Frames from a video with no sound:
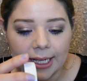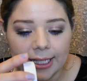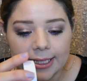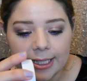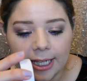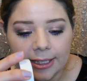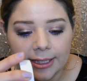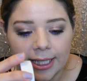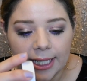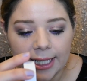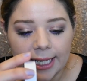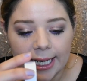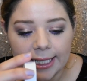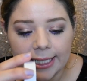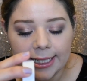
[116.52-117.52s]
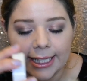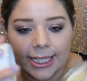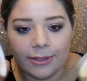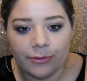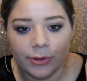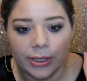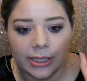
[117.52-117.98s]
It's unlike any that
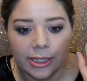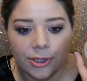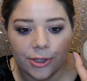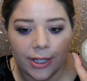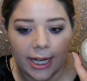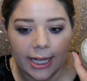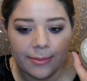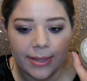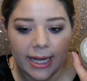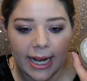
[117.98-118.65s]
I've really tried,